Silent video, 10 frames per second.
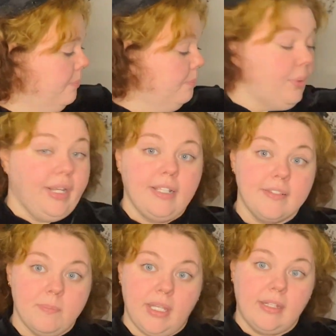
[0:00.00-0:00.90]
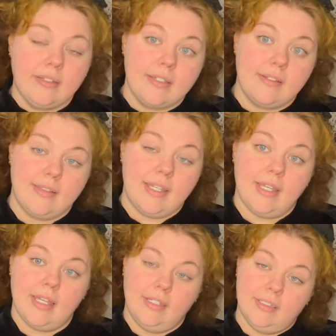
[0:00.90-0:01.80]
brings me to the
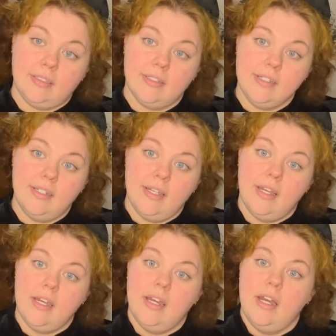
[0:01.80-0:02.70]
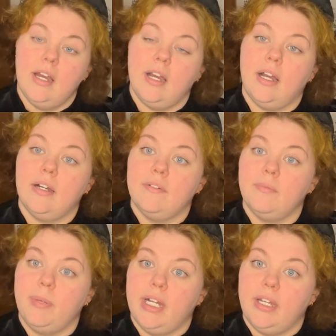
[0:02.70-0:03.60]
end of
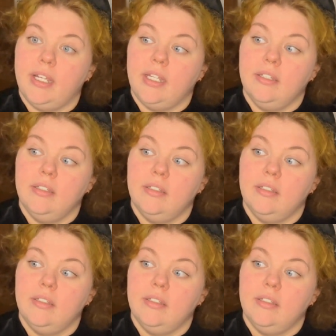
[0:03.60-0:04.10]
my